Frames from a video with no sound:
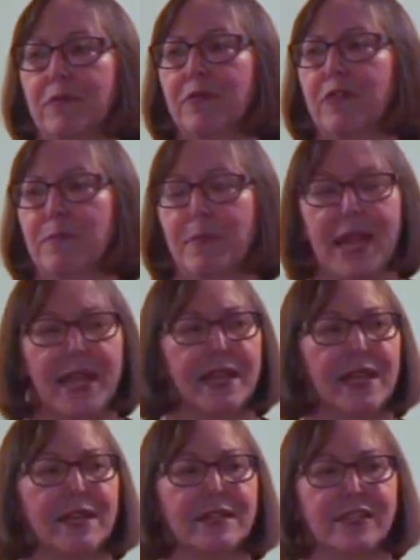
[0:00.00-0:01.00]
were
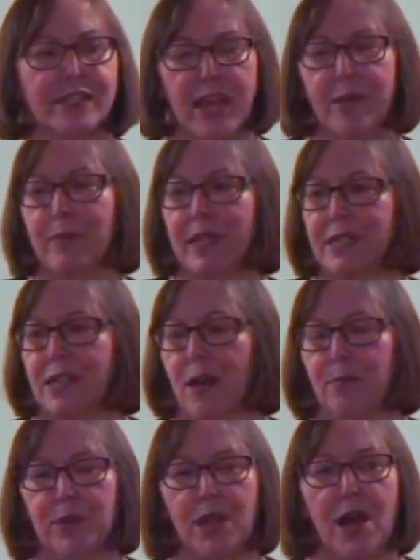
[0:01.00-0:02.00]
making statements
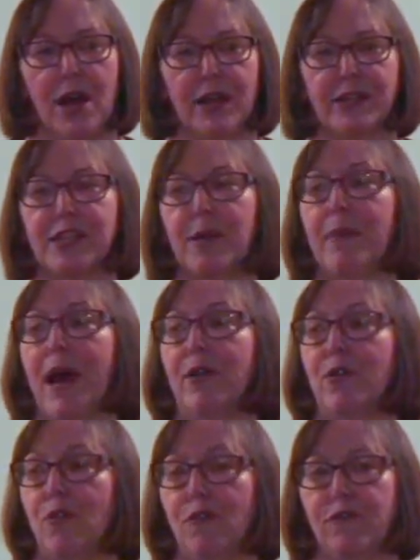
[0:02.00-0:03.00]
on blogs
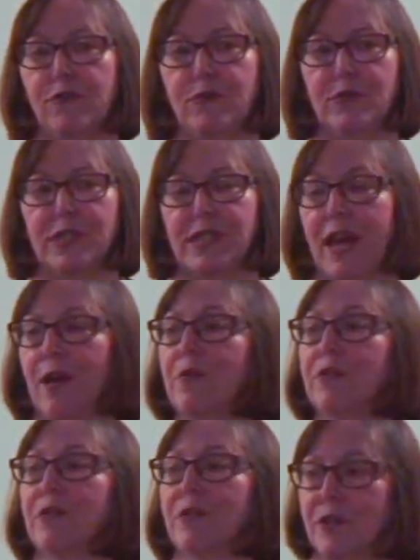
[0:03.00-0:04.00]
about Whole Foods that
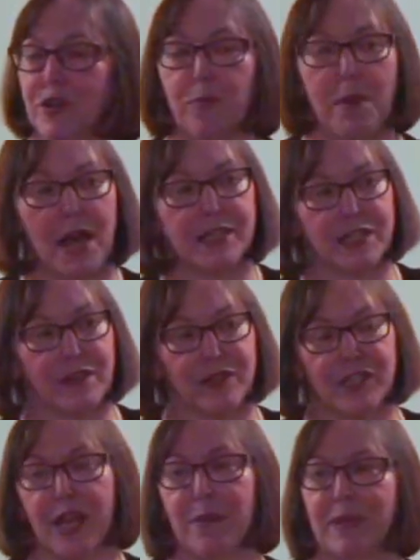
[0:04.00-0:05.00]
were, you know, positive
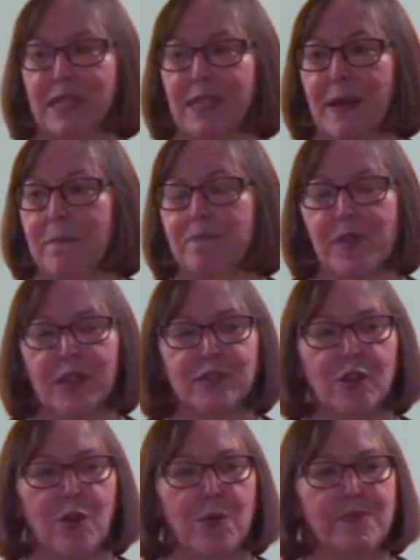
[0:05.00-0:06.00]
statements.
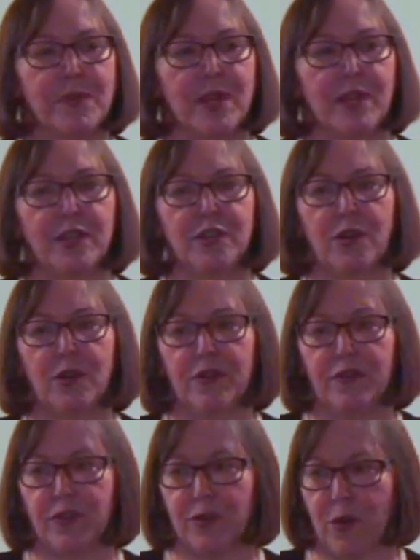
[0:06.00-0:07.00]
So, you know,
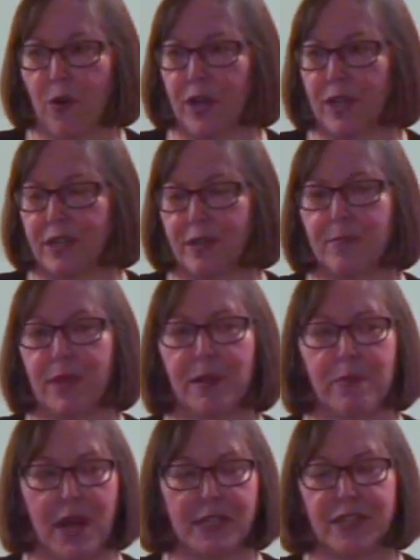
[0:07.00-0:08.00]
if you're going to
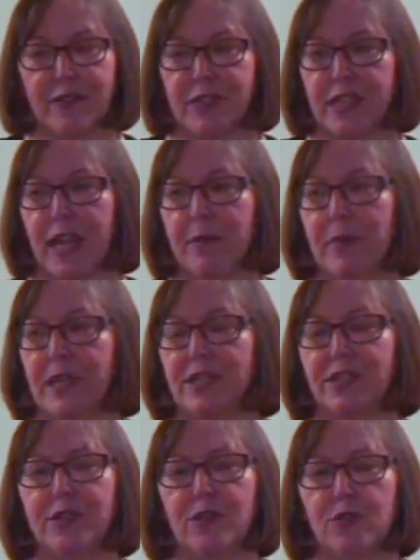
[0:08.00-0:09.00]
make positive
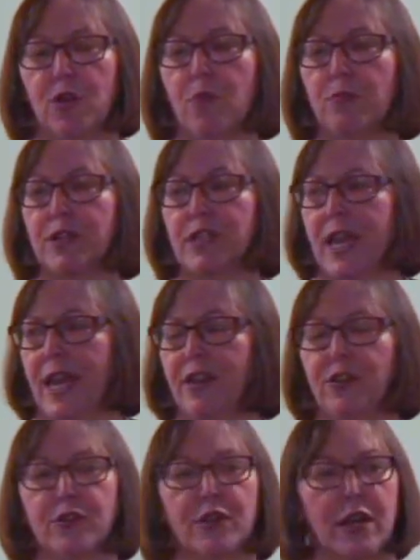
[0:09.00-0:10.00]
statements, you know, don't
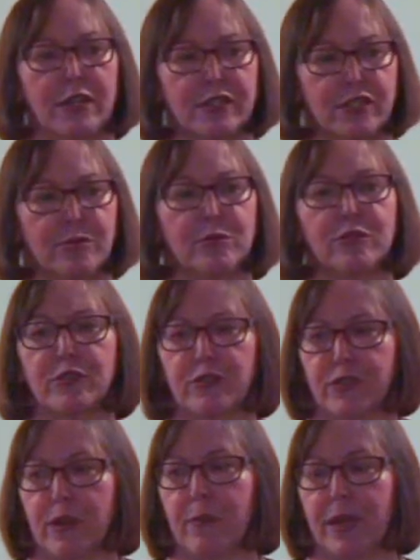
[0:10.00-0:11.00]
pretend your customers or
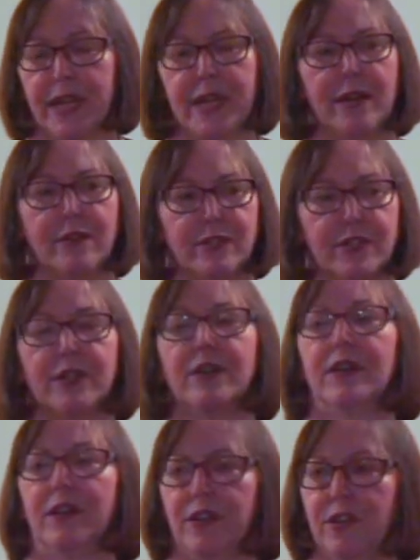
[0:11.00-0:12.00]
somebody else,
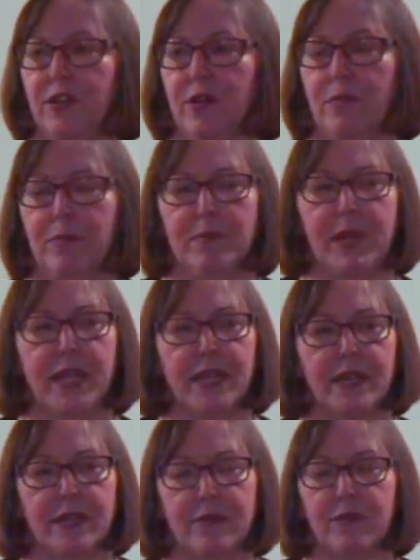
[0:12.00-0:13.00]
you know, make
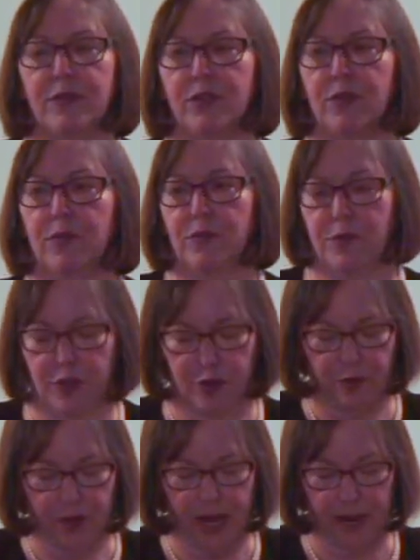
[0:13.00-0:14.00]
it, you know, with
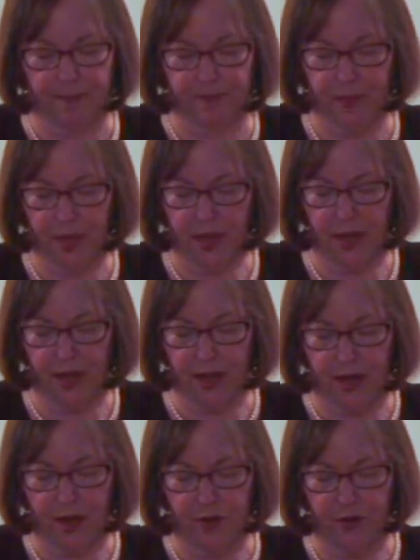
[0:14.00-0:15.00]
your name
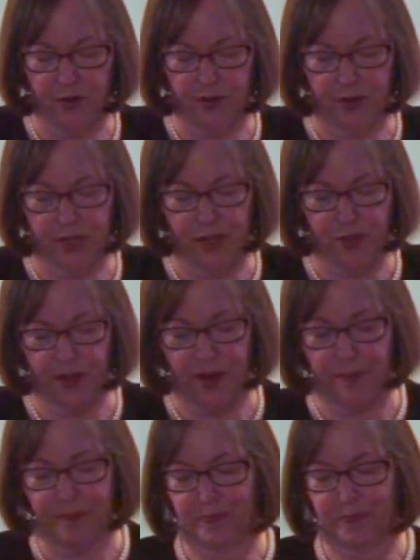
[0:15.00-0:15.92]
uh, underneath there.